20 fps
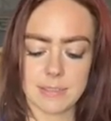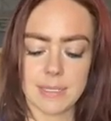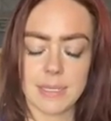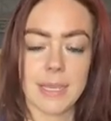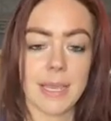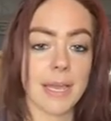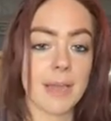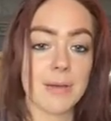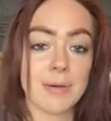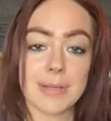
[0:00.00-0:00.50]

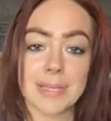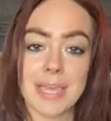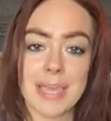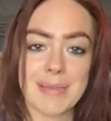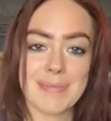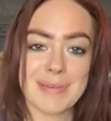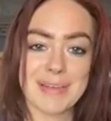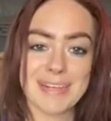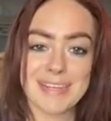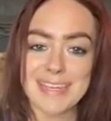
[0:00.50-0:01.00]
Oh, it
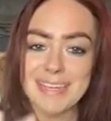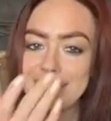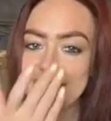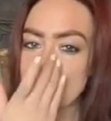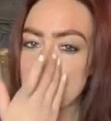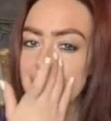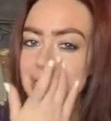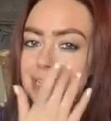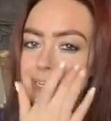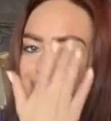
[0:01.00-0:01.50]
came out
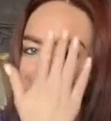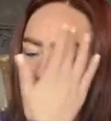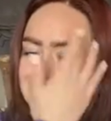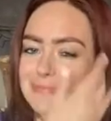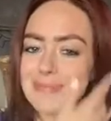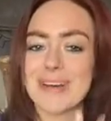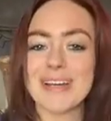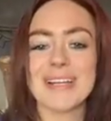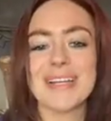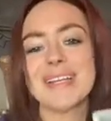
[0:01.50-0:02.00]
again. I didn't
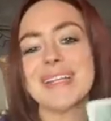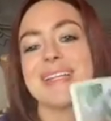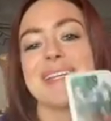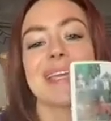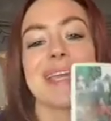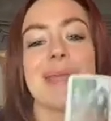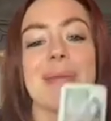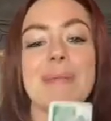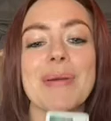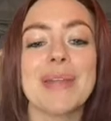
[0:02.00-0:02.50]
want it, and it
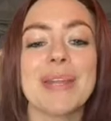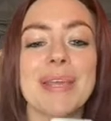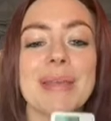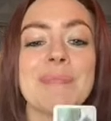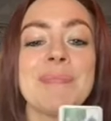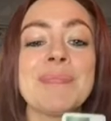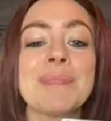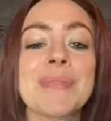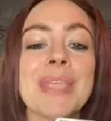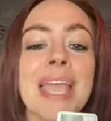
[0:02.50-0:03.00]
came out
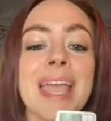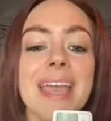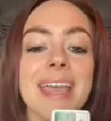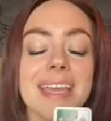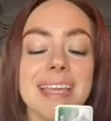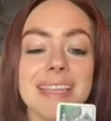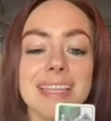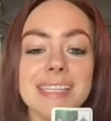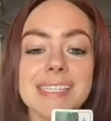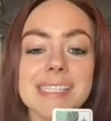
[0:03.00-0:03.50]
again.
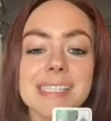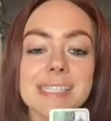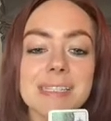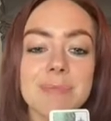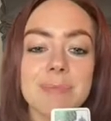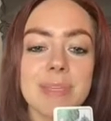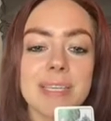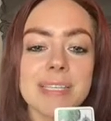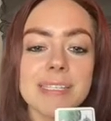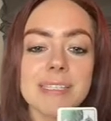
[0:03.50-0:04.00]
This, to
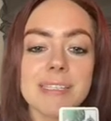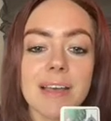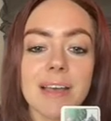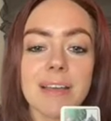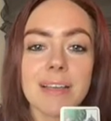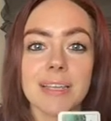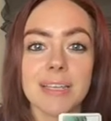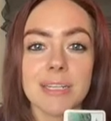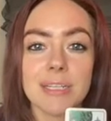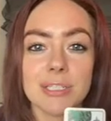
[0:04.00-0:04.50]
me, is the
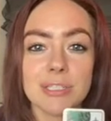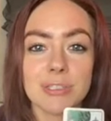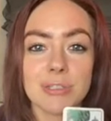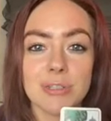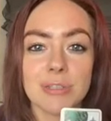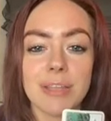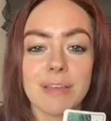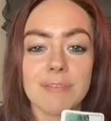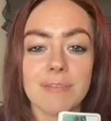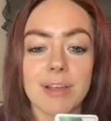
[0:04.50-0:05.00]

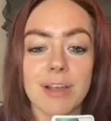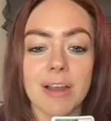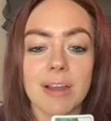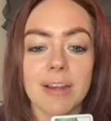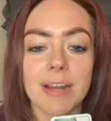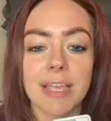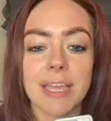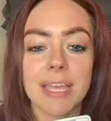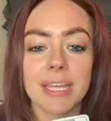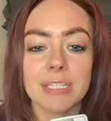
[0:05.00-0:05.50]
unconditional love
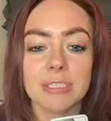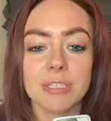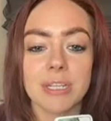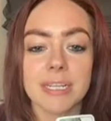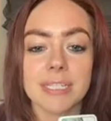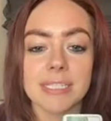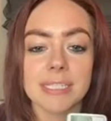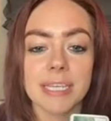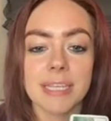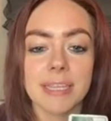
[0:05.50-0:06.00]
card. I can't
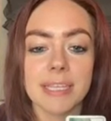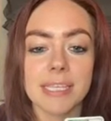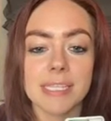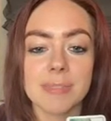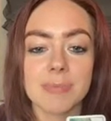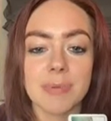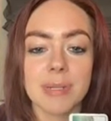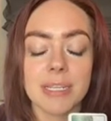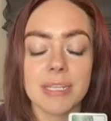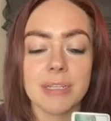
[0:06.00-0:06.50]
translate these,
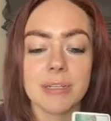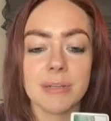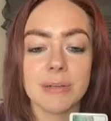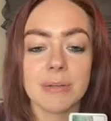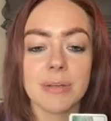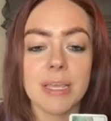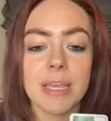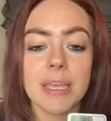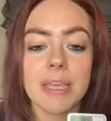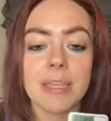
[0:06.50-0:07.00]
but, you
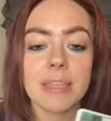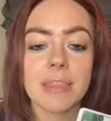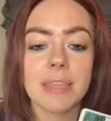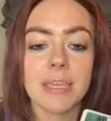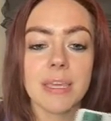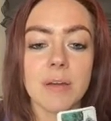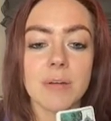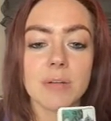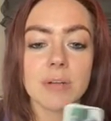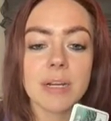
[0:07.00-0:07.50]
know,
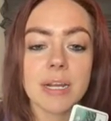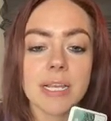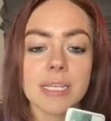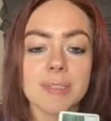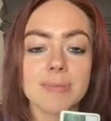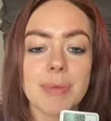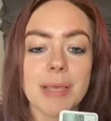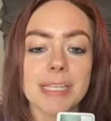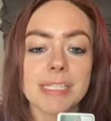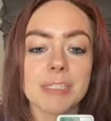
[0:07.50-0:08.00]
the owner
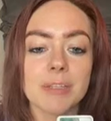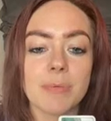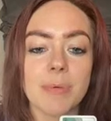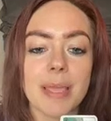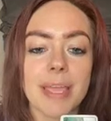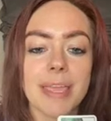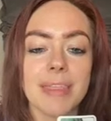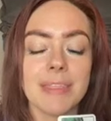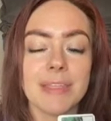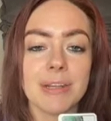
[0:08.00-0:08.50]
has passed
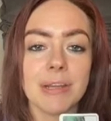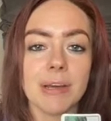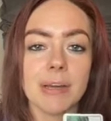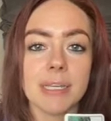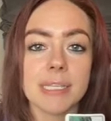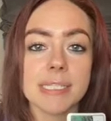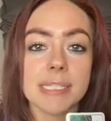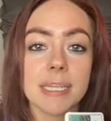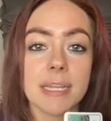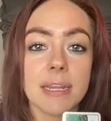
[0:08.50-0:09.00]
away, and the dog
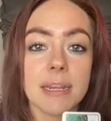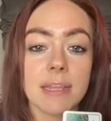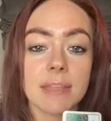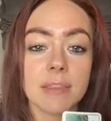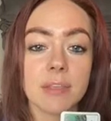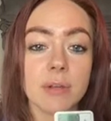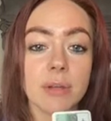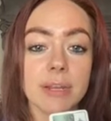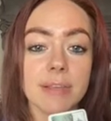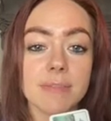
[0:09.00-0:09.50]
is sitting at
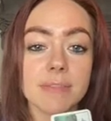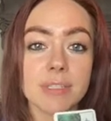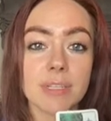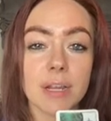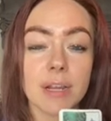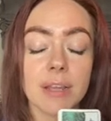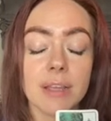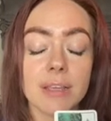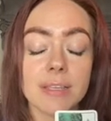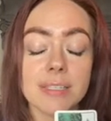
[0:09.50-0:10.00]
the grave
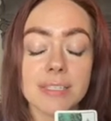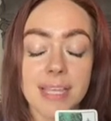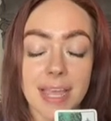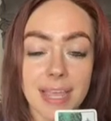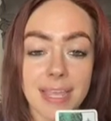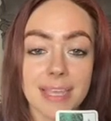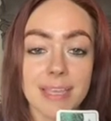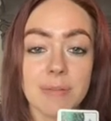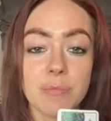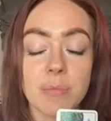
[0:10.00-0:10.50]

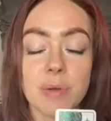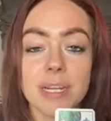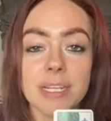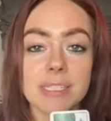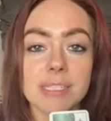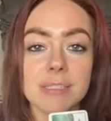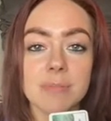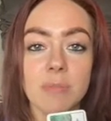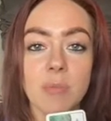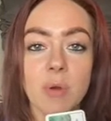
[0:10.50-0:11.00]
site. And what
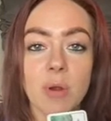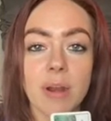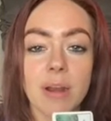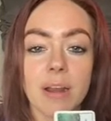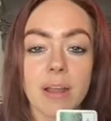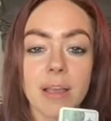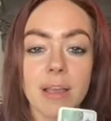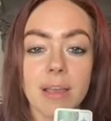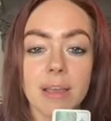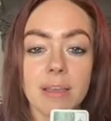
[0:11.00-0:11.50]
is
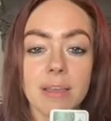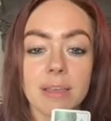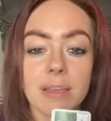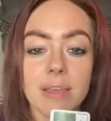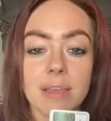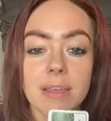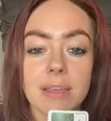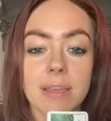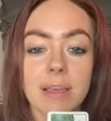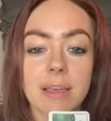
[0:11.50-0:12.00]
more
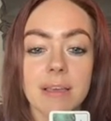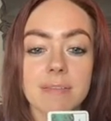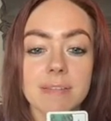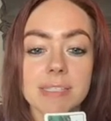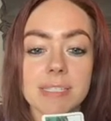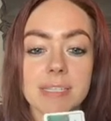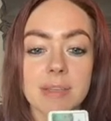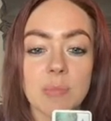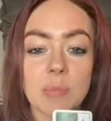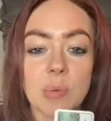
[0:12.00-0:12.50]
of a
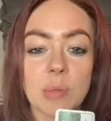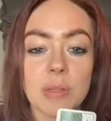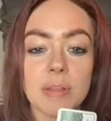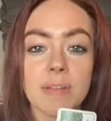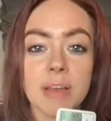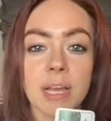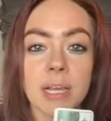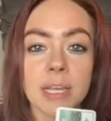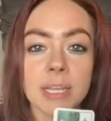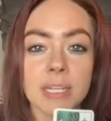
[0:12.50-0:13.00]
symbol of
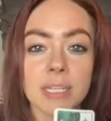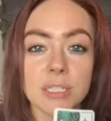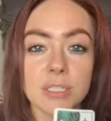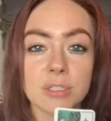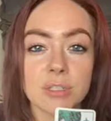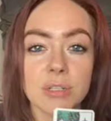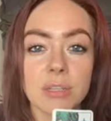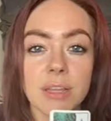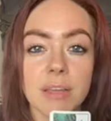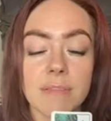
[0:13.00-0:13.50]

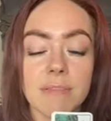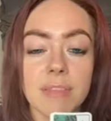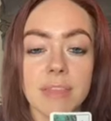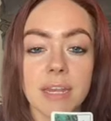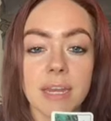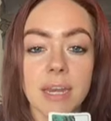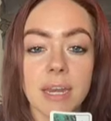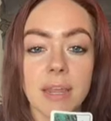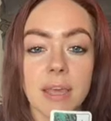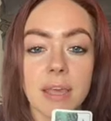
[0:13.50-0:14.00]
unconditional love
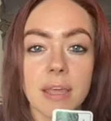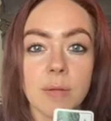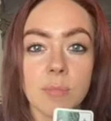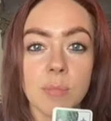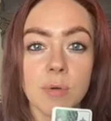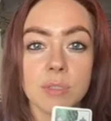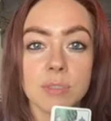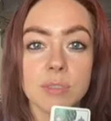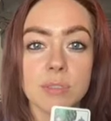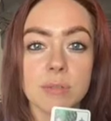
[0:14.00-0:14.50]
than an
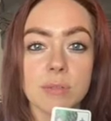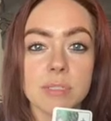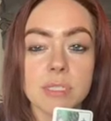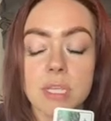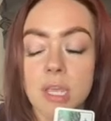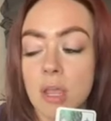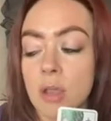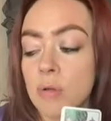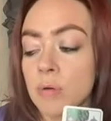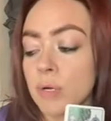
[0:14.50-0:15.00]
animal to its
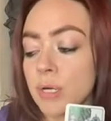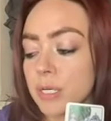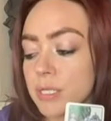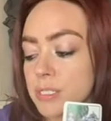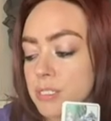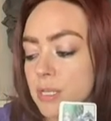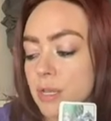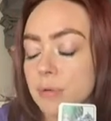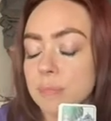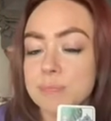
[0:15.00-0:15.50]
owner?
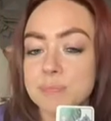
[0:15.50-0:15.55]
So